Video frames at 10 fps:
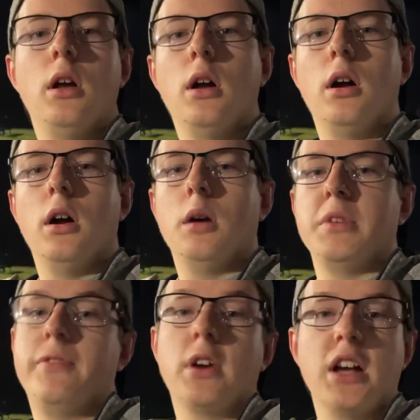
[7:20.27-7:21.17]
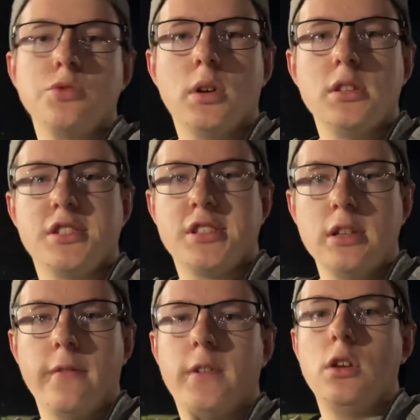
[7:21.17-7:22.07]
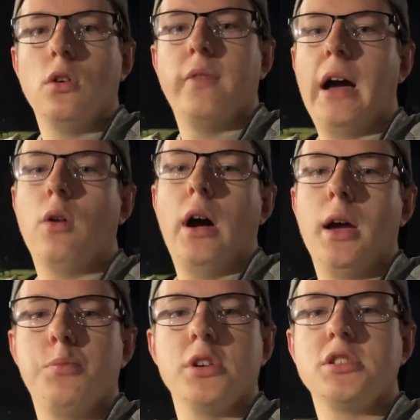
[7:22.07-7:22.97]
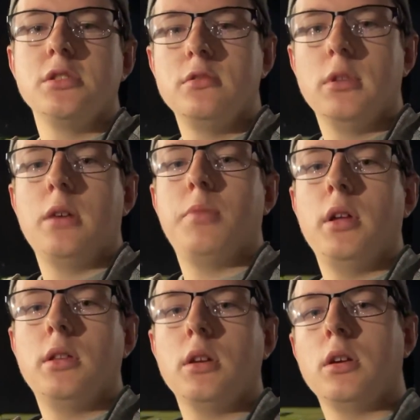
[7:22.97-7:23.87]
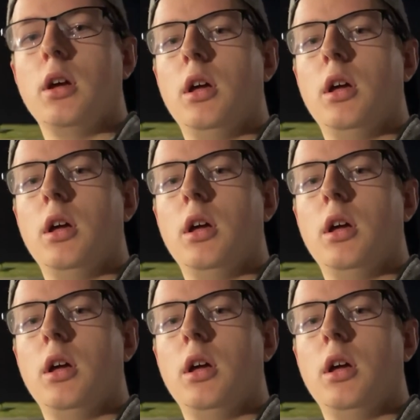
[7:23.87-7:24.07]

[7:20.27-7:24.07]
If you guys want to see a video of how I personally do light painting,